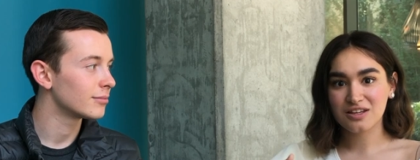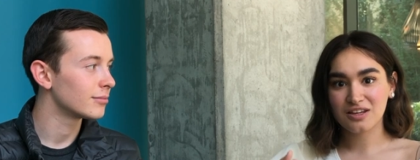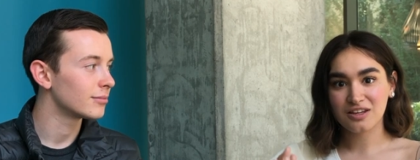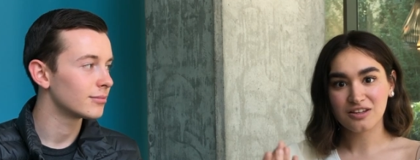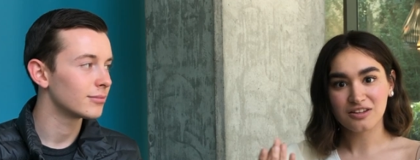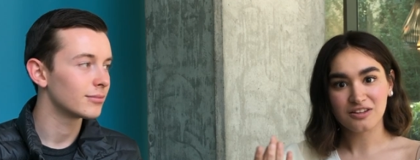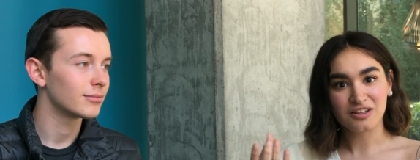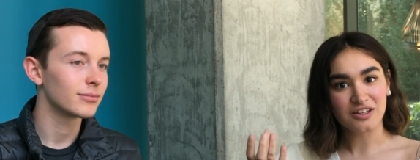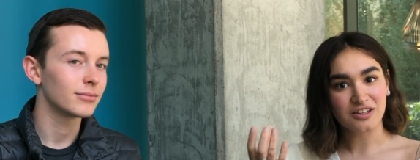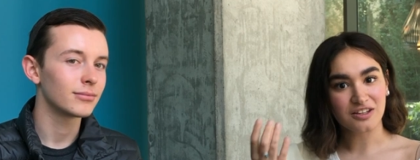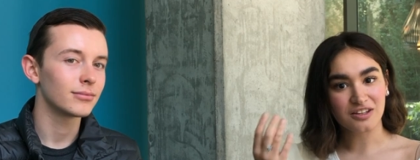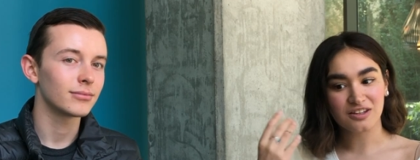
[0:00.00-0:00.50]
Speaker 1: say,
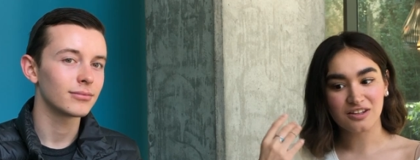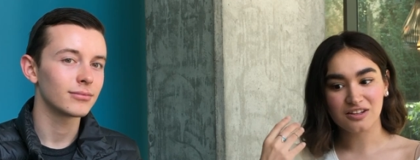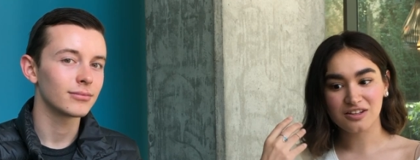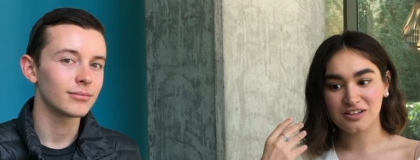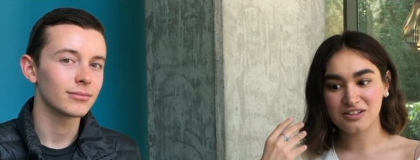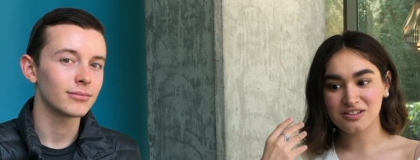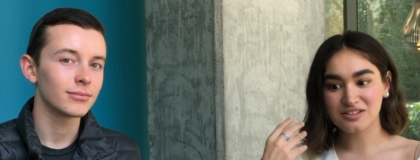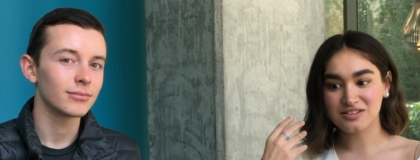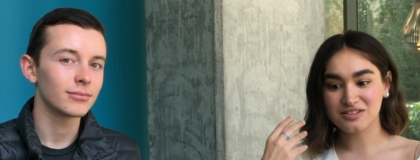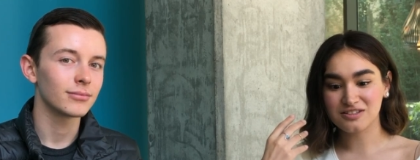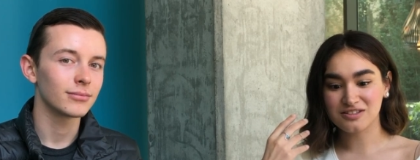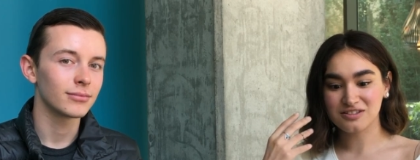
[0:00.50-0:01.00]
like,
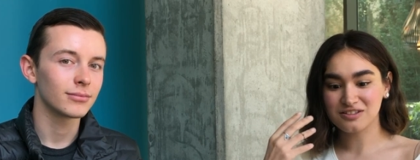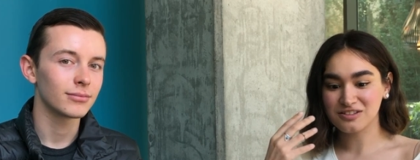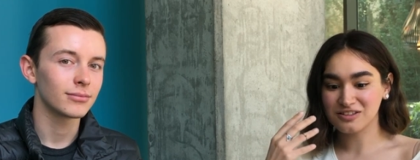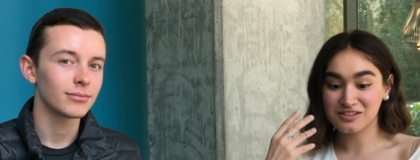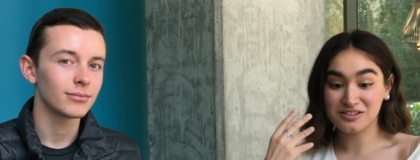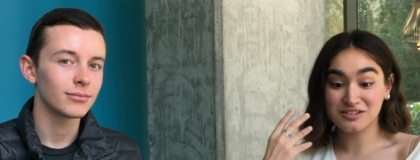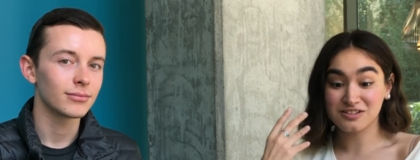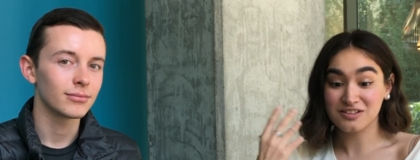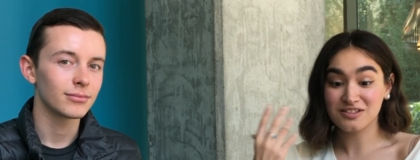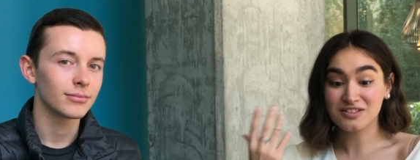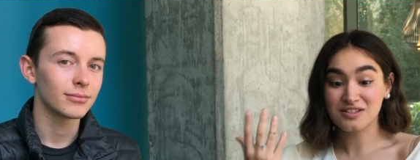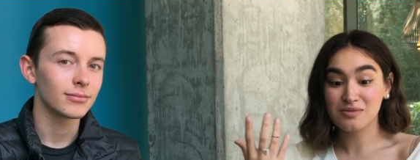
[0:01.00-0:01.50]
it,
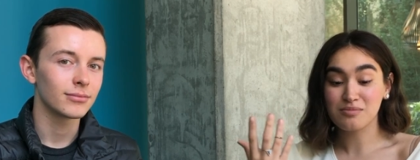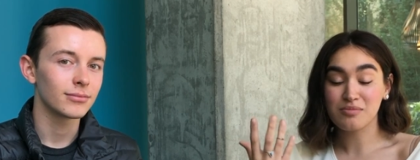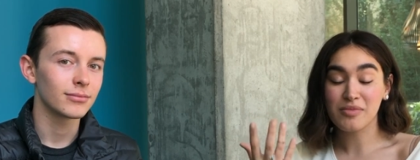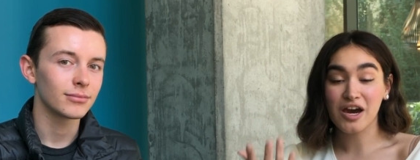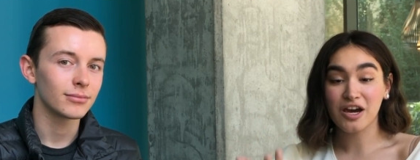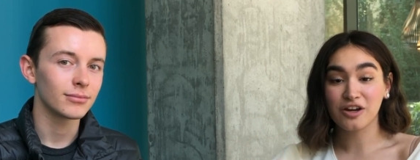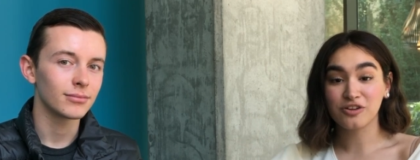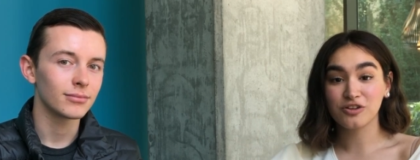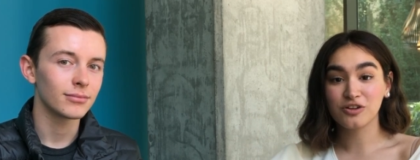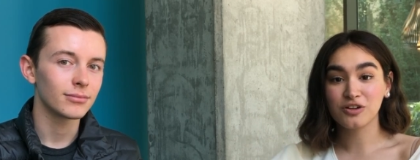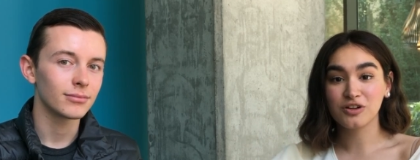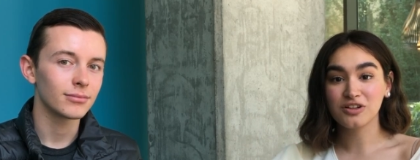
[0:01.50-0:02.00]
it doesn't
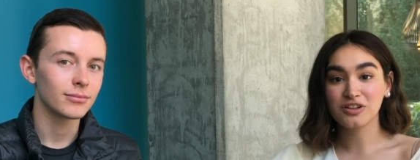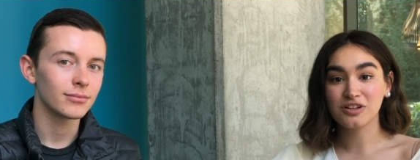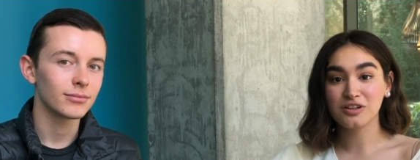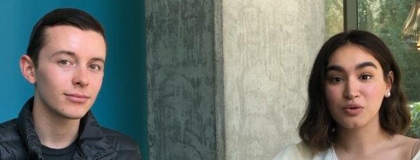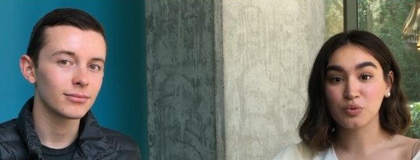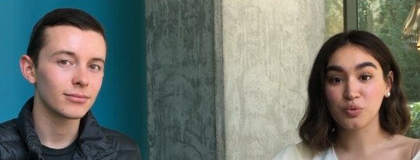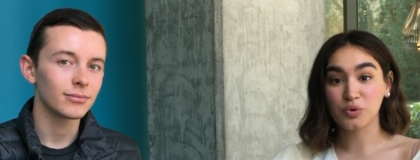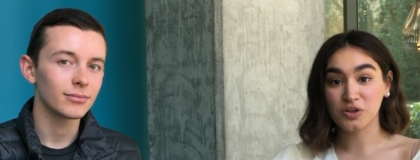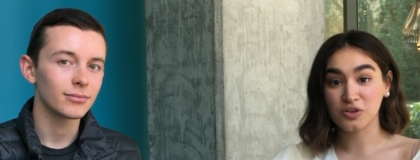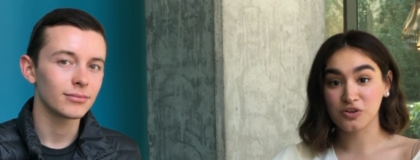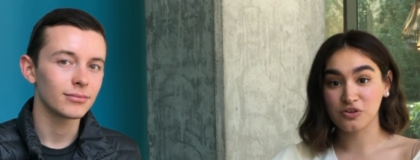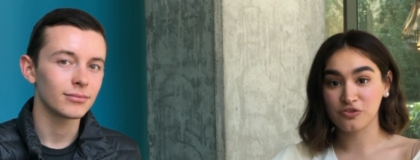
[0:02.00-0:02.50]
matter,
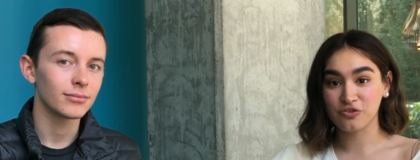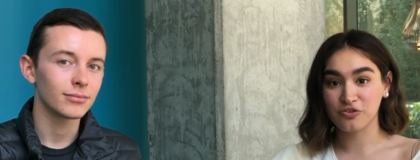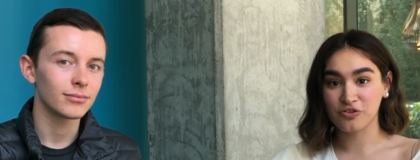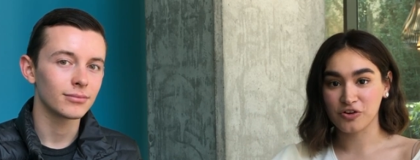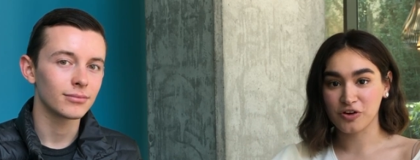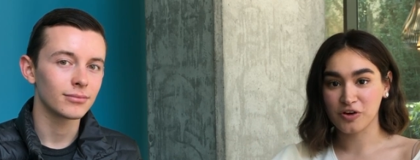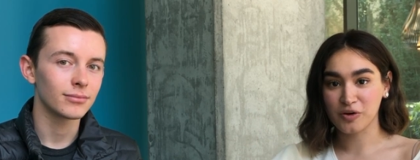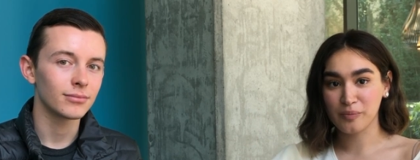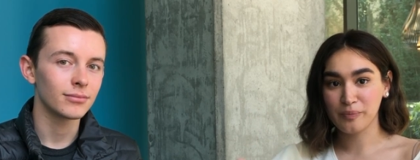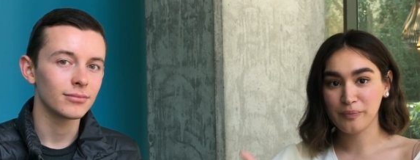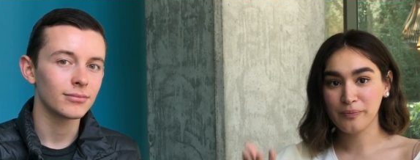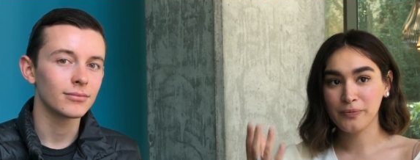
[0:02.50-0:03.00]
like, where you're
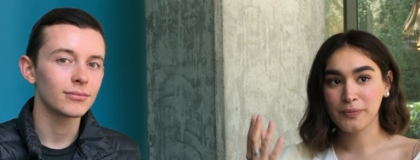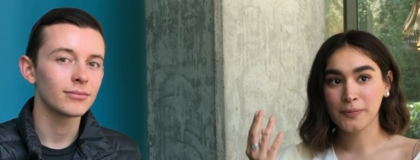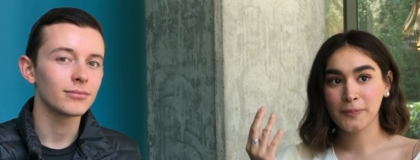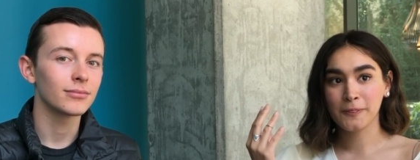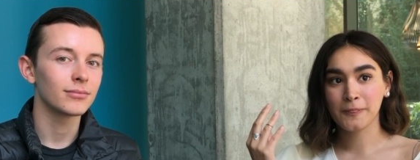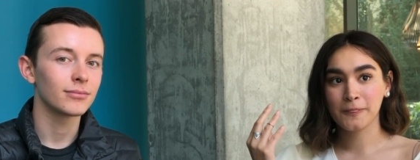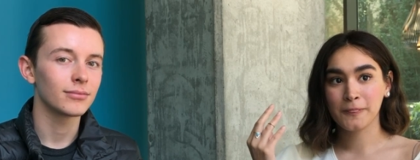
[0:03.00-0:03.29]
from.